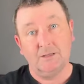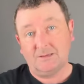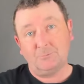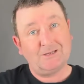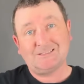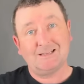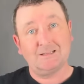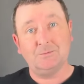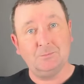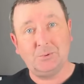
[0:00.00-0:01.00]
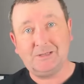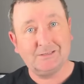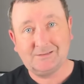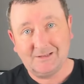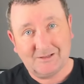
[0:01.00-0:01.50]
they've basically
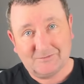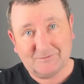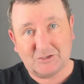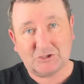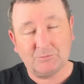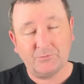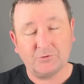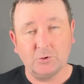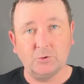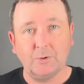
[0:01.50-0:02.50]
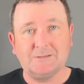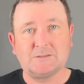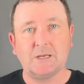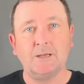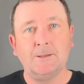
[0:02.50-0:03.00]
been fishing through the
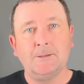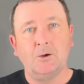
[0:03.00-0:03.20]
winter